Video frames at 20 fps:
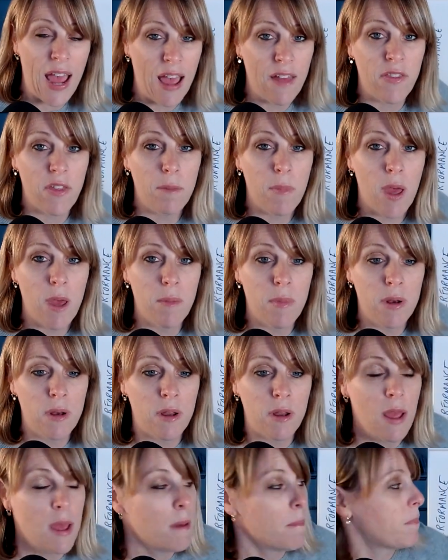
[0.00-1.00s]
at the moment,
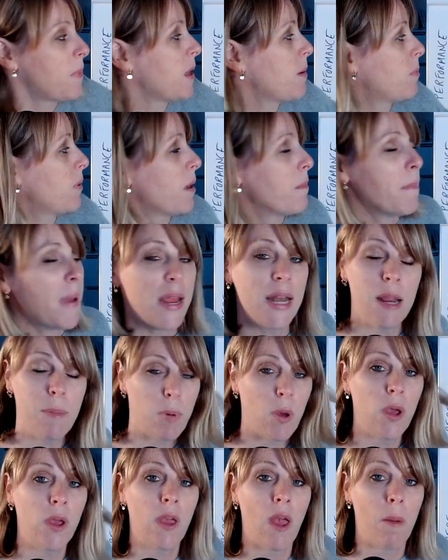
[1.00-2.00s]
people are mainly
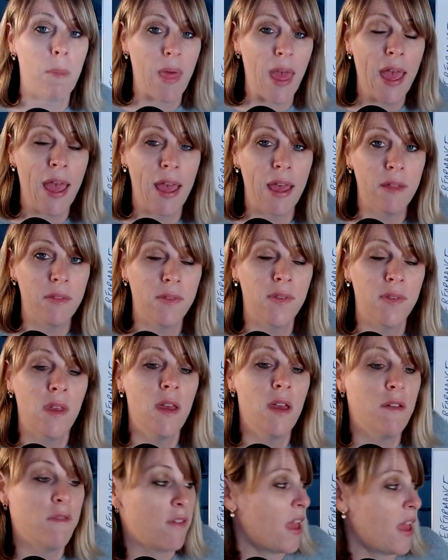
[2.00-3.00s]
putting up their hands
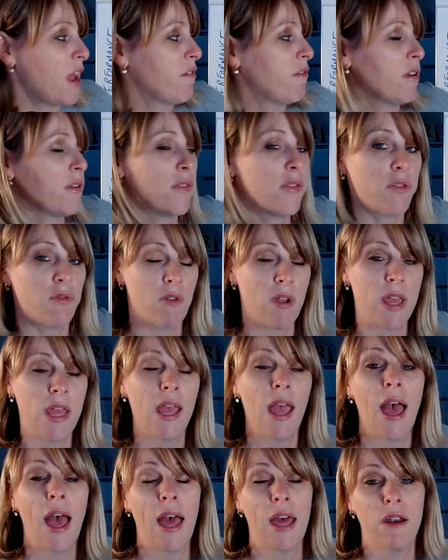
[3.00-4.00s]
for areas
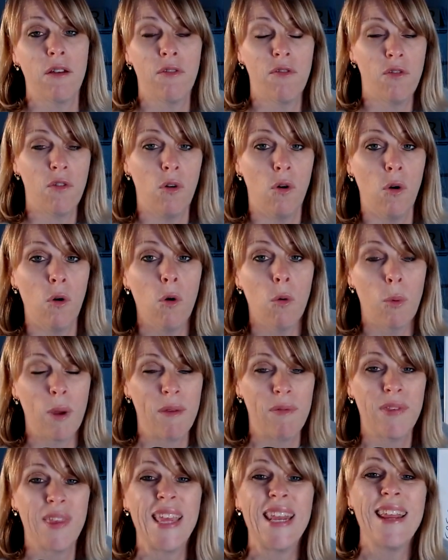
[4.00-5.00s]
3 and 4. We've
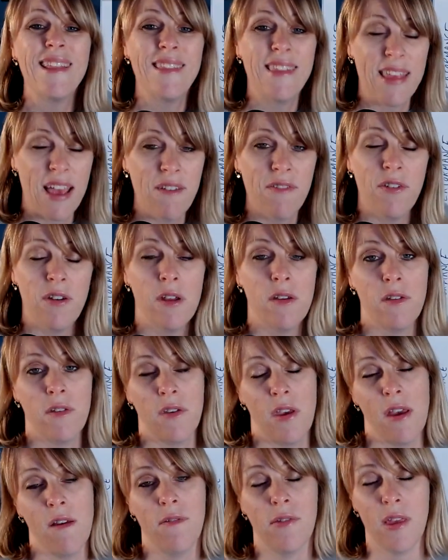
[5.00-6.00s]
seen a definite
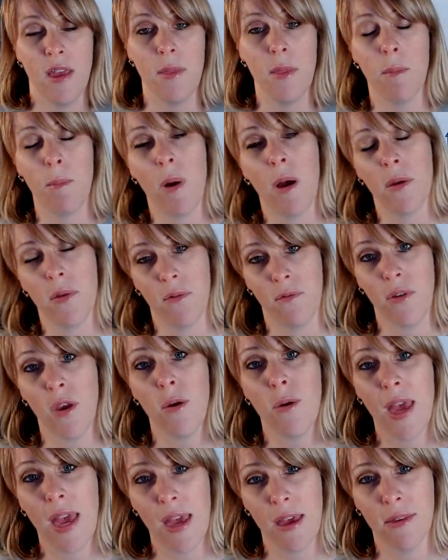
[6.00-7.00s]
shift in the past few
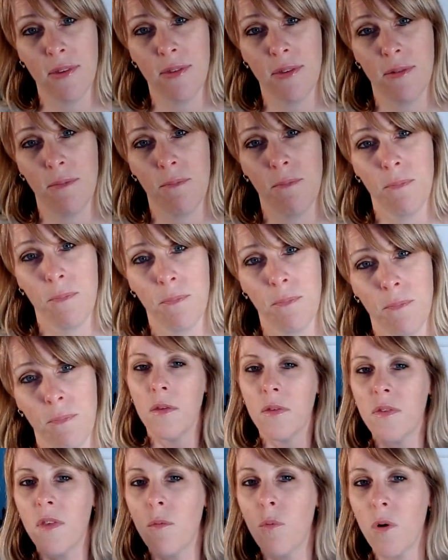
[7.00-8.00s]
years.
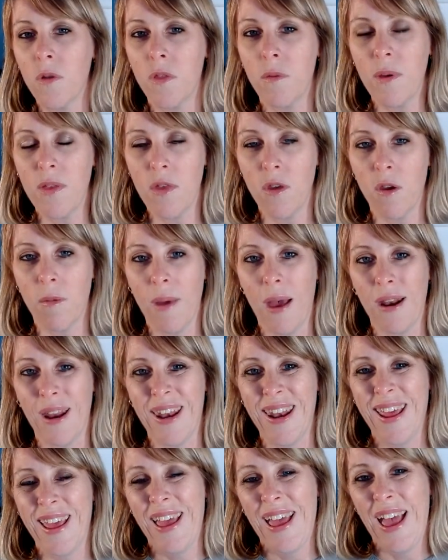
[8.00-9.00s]
So what do we do about
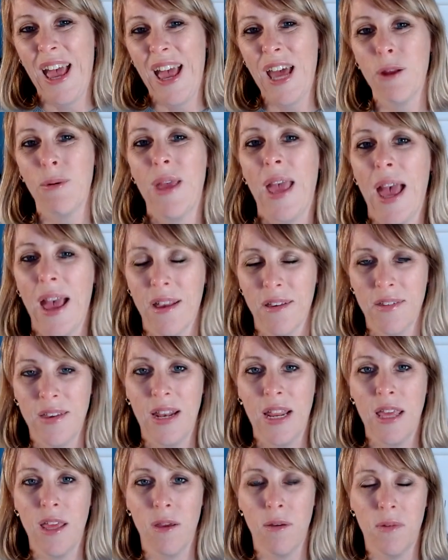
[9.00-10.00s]
it? How do we
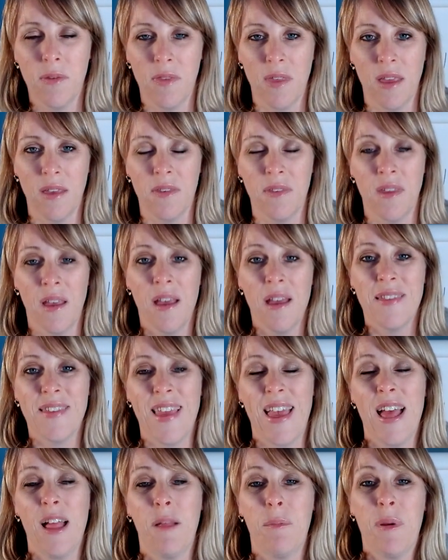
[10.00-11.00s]
actually use this to
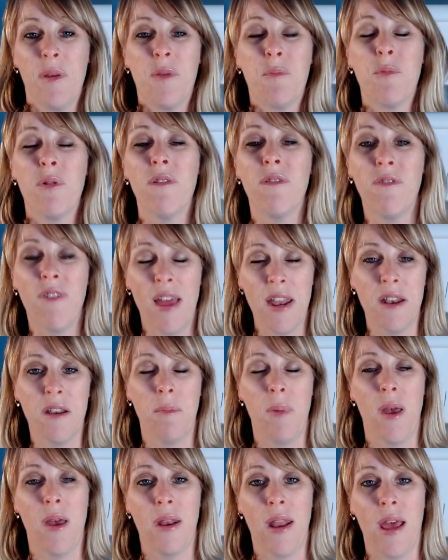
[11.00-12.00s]
help us prevent
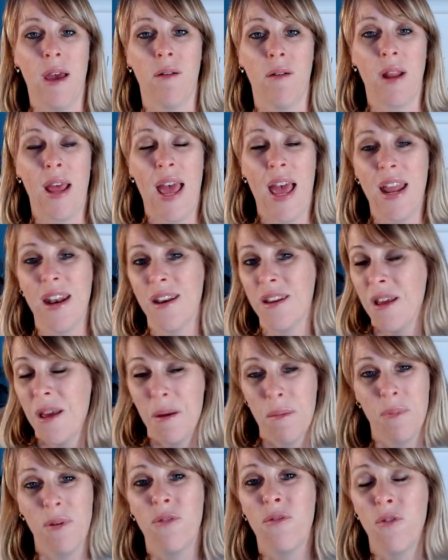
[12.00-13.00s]
burnout and
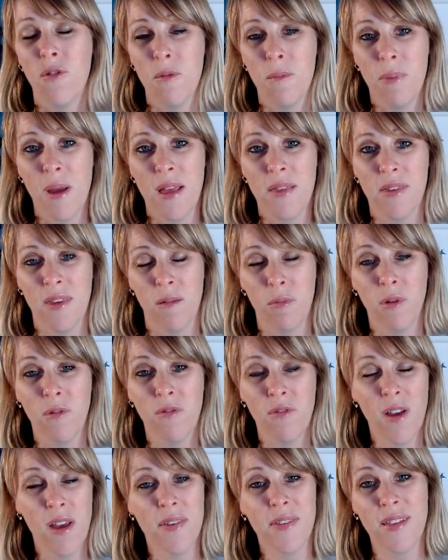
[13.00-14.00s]
perform better? Well,
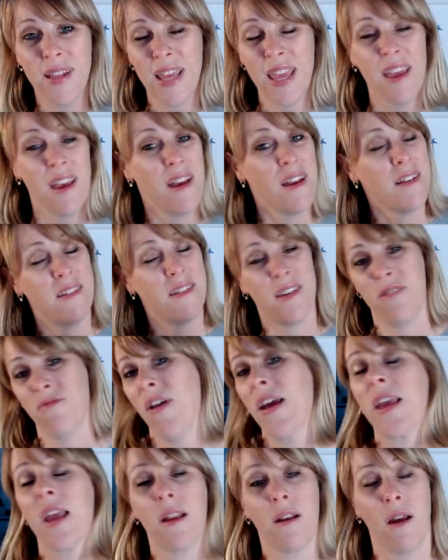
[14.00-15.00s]
firstly, just
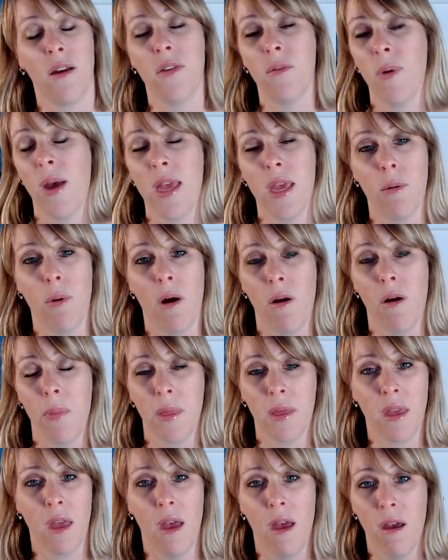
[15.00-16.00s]
recognise where you are on
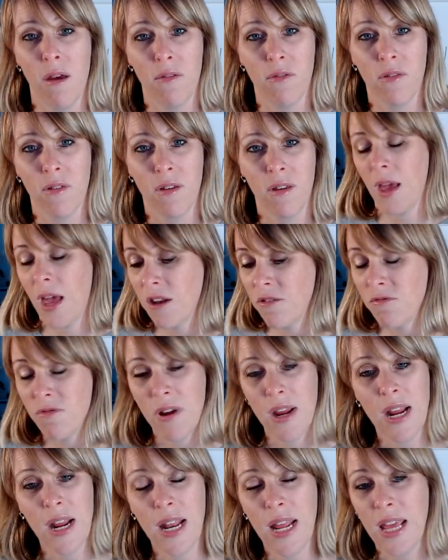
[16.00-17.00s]
the curve. And
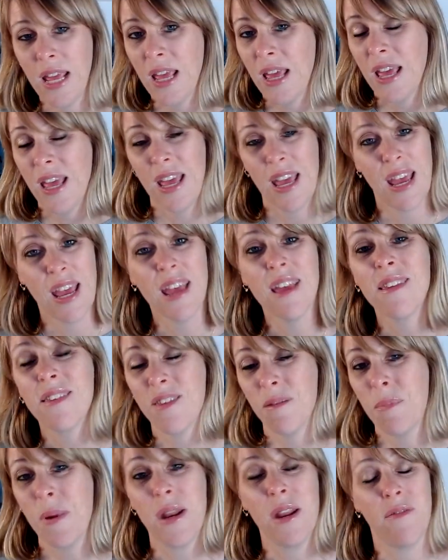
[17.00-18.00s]
really, it's
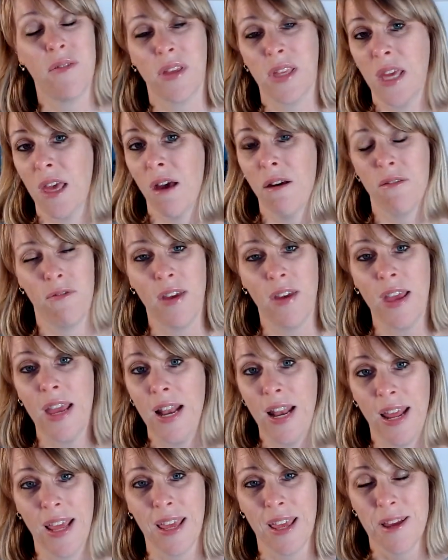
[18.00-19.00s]
a bit of a gut
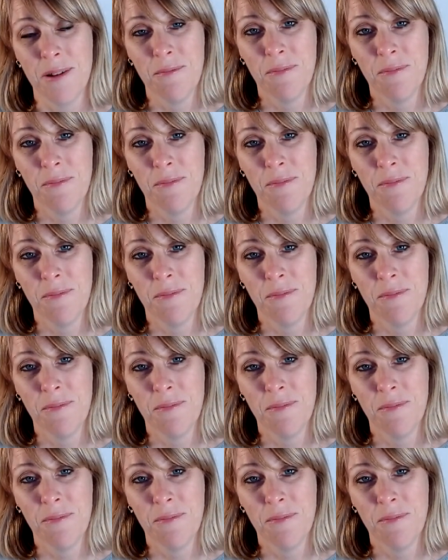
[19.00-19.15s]
feeling.